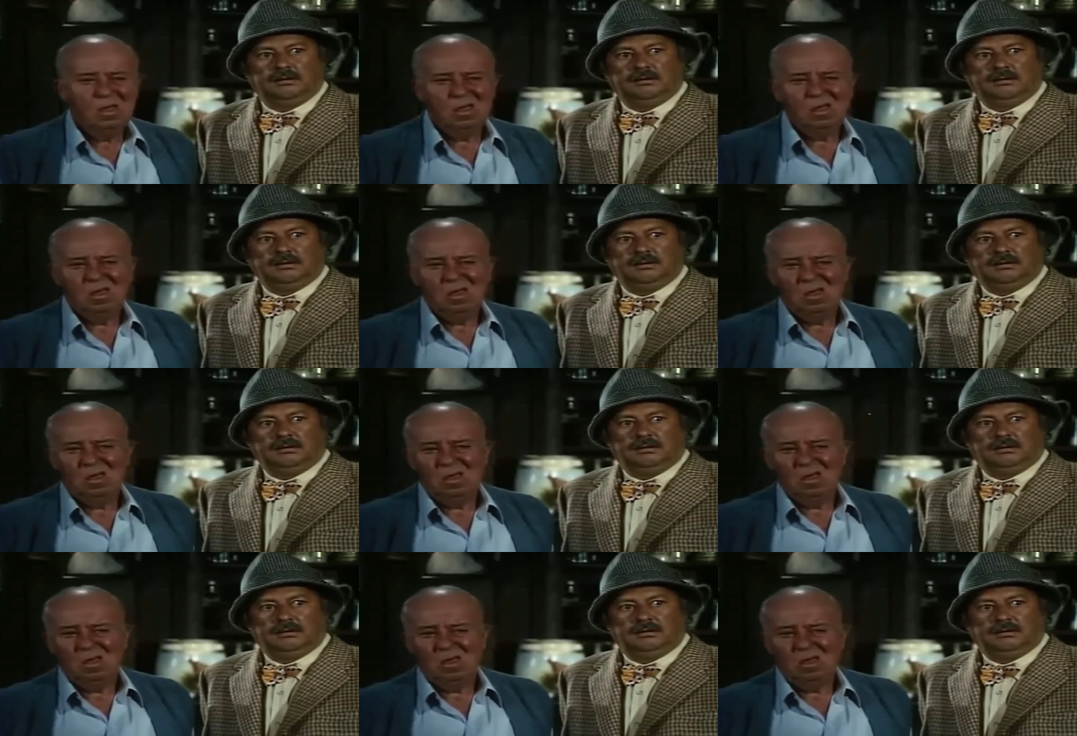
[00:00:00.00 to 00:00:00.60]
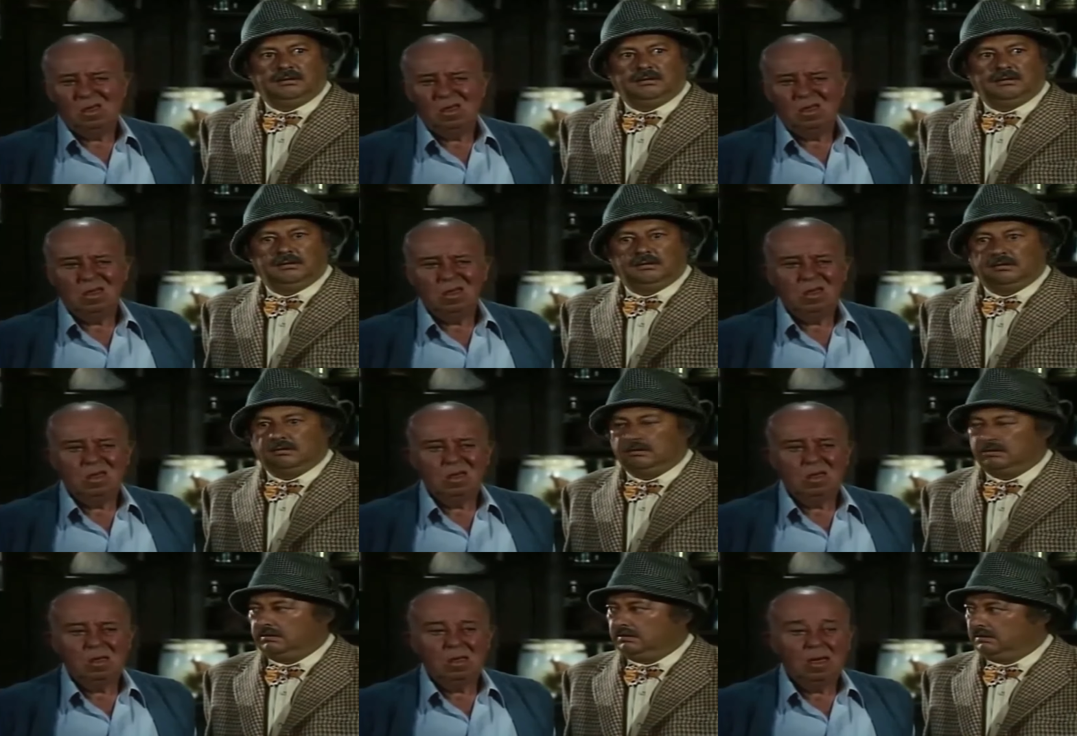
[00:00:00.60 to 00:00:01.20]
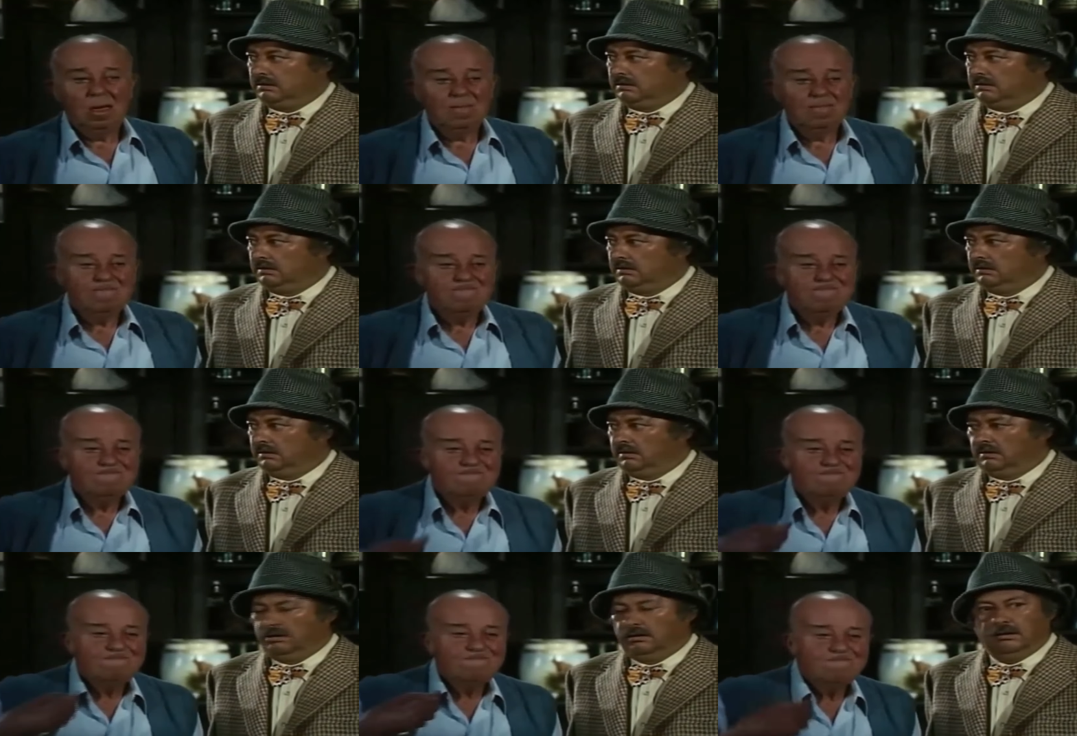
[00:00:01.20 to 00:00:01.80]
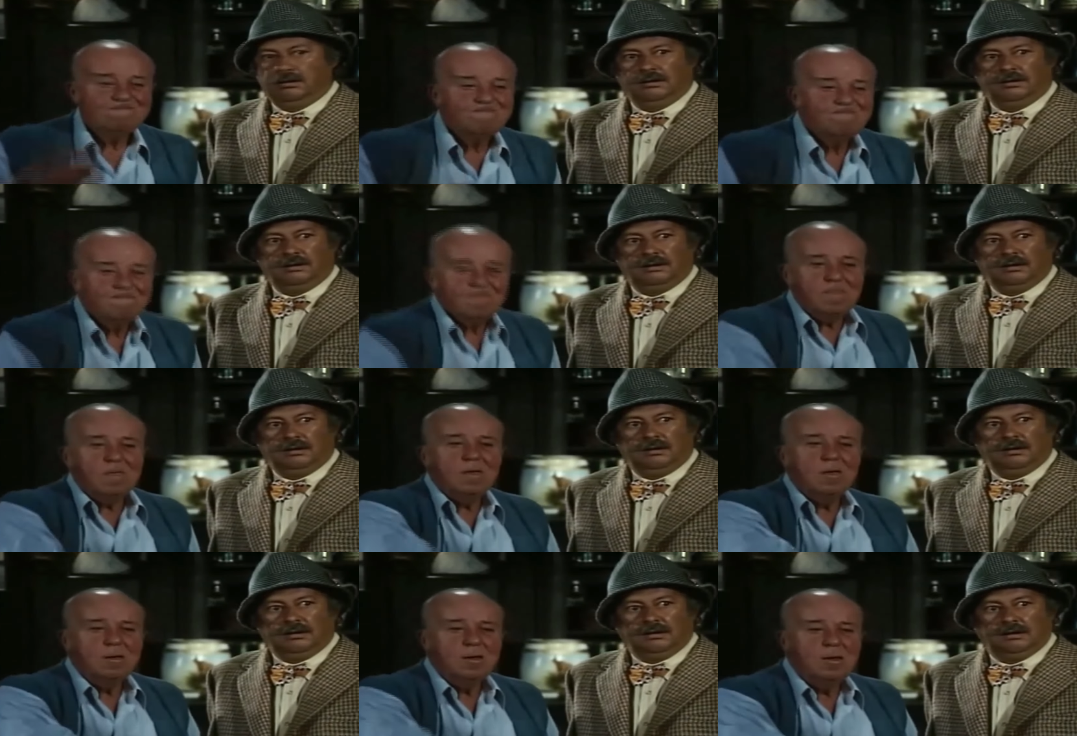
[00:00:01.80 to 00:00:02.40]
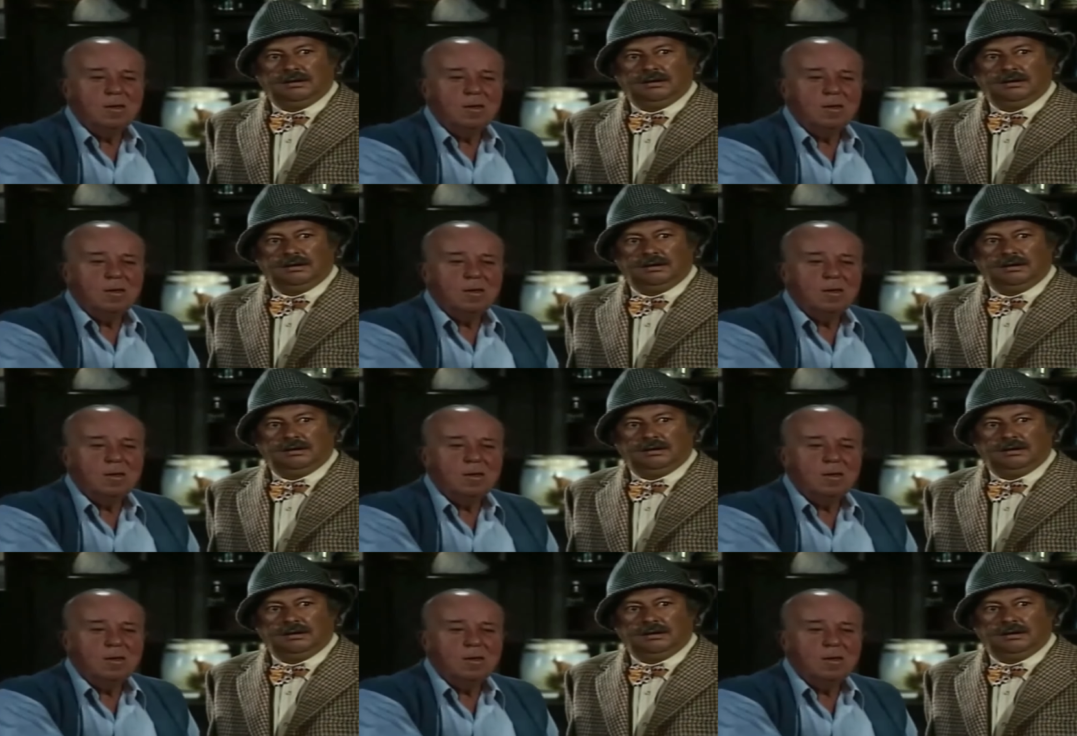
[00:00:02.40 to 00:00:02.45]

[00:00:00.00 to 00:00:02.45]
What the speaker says: (no one is talking)